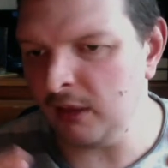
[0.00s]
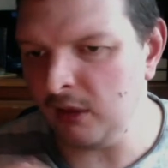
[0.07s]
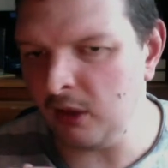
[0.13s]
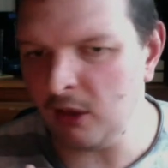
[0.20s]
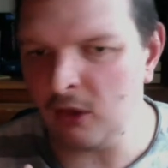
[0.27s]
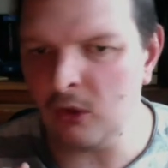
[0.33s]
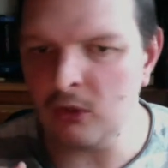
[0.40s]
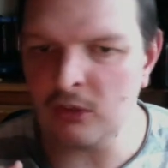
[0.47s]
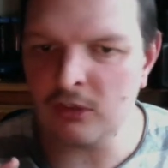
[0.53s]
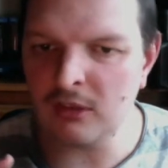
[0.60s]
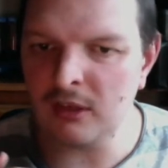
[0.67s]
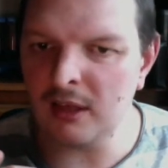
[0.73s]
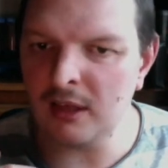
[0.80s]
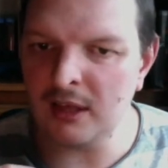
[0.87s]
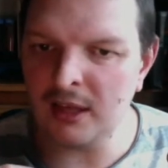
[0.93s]
I got
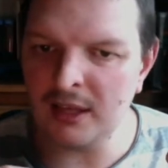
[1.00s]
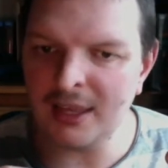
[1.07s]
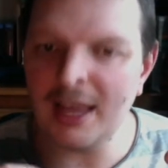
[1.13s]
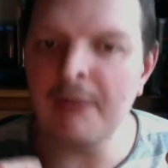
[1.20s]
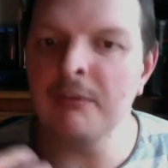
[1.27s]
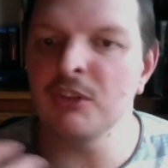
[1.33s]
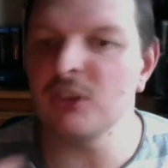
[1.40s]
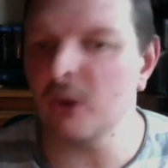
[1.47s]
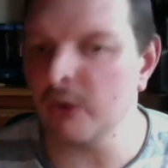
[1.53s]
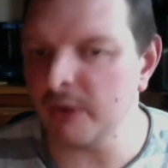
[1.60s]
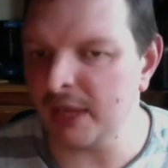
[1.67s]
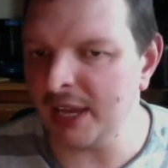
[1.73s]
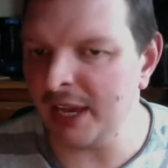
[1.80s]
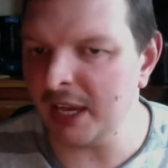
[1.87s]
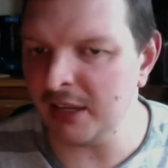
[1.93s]
a game which I
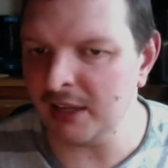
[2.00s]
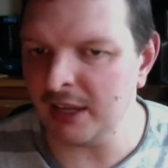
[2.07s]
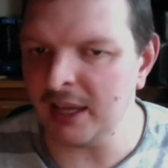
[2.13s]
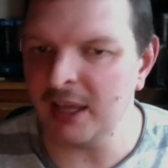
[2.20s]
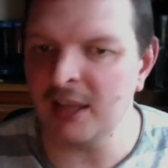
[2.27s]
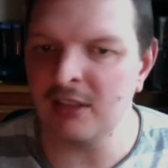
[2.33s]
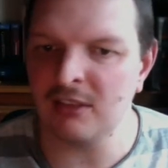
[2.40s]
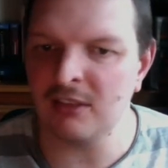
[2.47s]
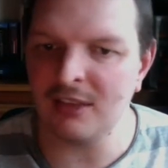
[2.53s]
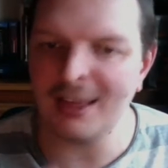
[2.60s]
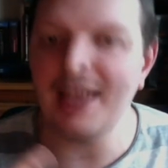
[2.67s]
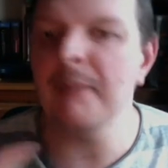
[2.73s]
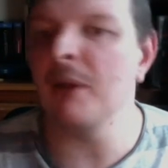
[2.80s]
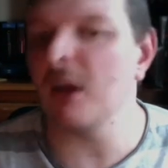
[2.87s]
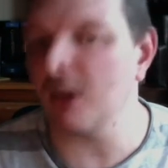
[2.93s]
already had and a
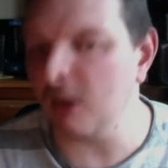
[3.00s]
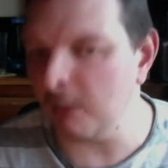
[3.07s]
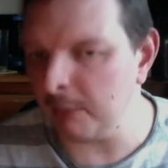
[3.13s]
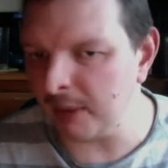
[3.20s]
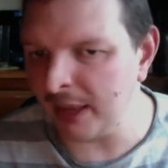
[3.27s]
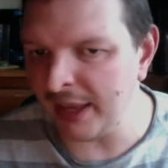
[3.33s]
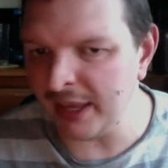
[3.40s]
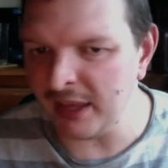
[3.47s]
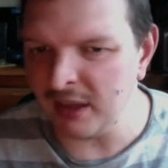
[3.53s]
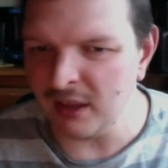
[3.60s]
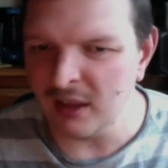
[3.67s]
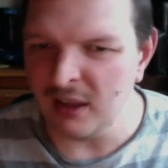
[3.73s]
game that I can't play,